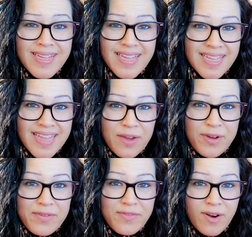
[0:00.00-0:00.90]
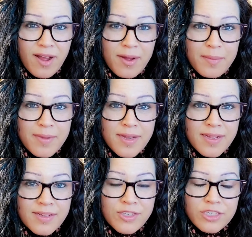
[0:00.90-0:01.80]
They went from
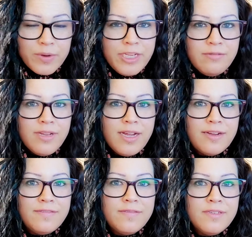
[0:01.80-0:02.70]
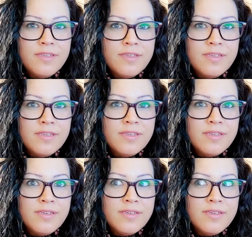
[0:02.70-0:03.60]
showing you love
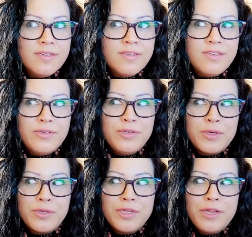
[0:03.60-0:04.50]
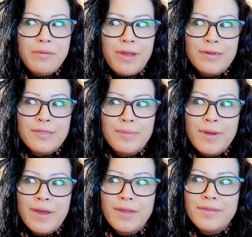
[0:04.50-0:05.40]
to jolting you back to the
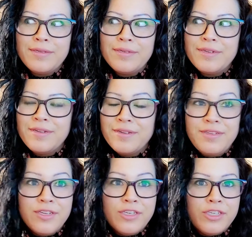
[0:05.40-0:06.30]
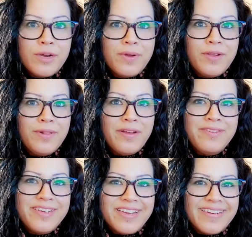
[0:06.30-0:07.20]
past to showing you love
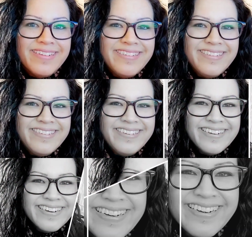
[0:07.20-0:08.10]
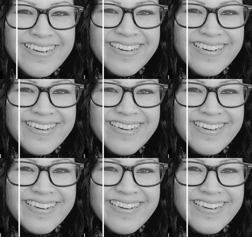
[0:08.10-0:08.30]
again. When we